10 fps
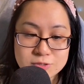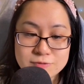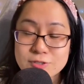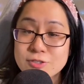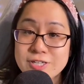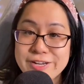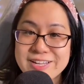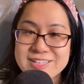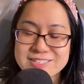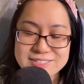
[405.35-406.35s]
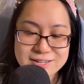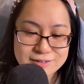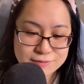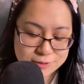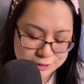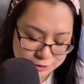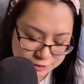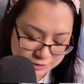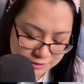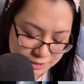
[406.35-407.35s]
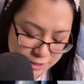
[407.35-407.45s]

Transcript: if you're looking at this kind of question,